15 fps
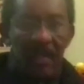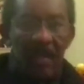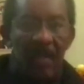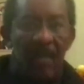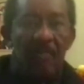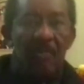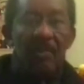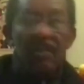
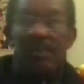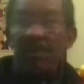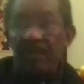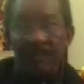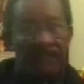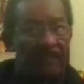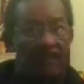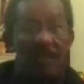Clarke
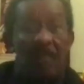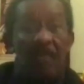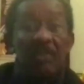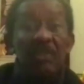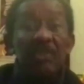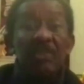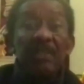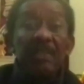almost,
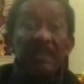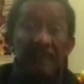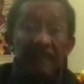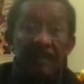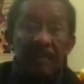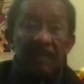almost it.